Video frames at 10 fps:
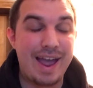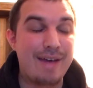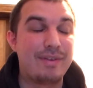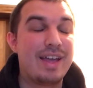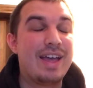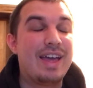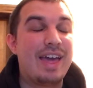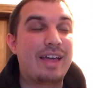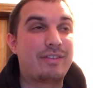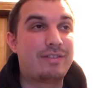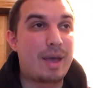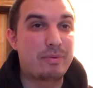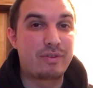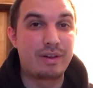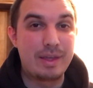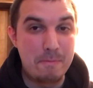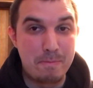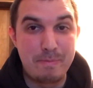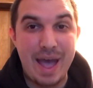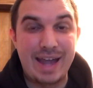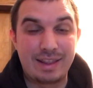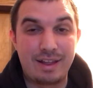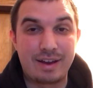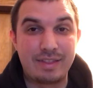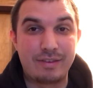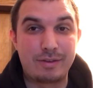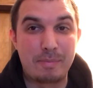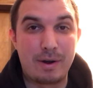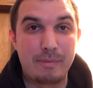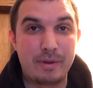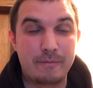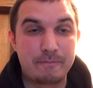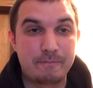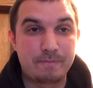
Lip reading: I have exceptionally bad luck in this department.